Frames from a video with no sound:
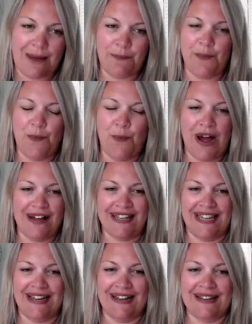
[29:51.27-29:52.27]
I'm
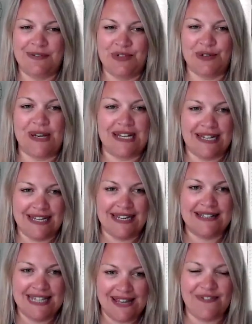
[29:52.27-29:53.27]
doing
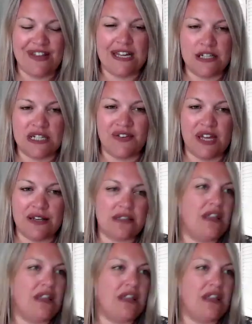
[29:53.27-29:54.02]
TV interviews.